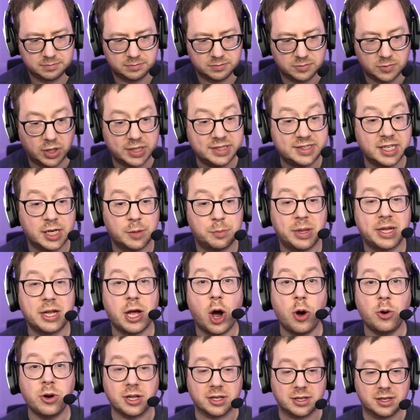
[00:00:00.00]
He didn't play
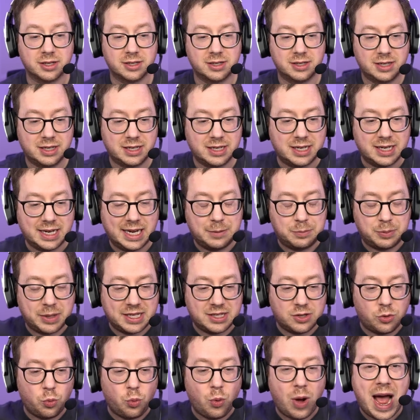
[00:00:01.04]
Odin. He
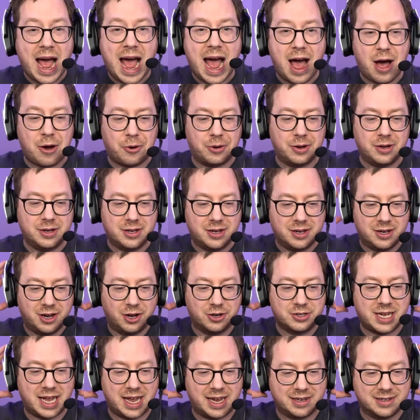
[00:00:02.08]
played, wow.
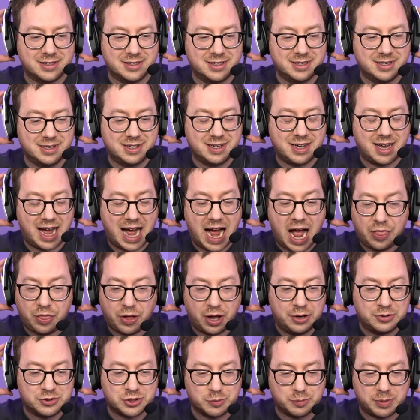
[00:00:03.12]
Okay, I
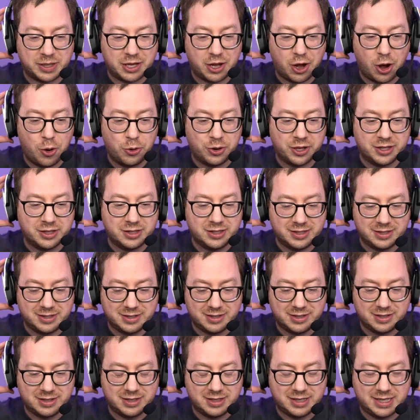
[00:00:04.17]
thought he was gonna play Odin.
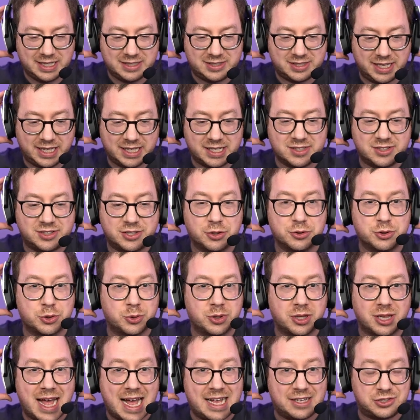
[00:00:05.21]
He's, he can still do
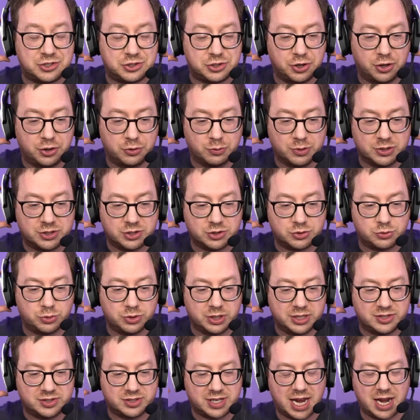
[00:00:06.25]
it last turn, which is
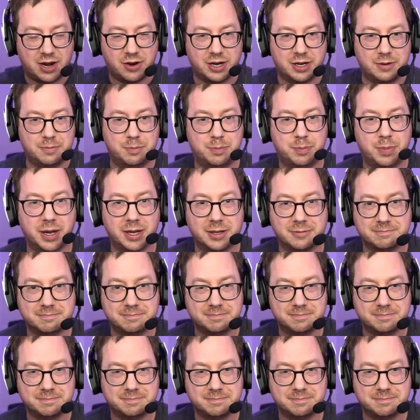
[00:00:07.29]
really scary, but